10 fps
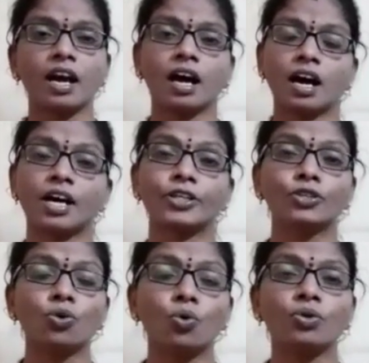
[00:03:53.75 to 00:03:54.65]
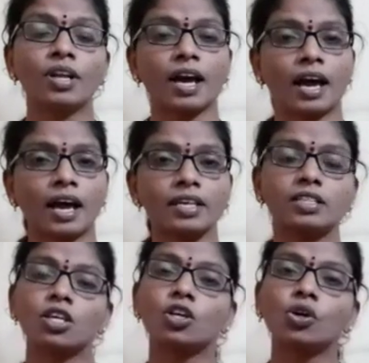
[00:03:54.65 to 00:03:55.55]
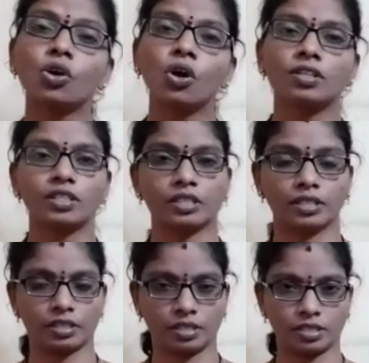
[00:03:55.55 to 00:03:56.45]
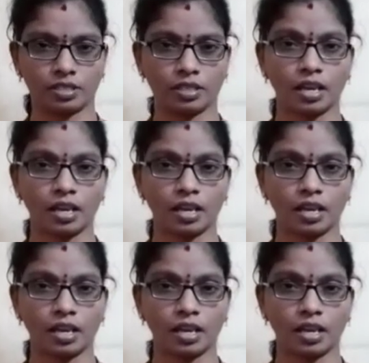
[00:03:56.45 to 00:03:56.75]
are known as continents.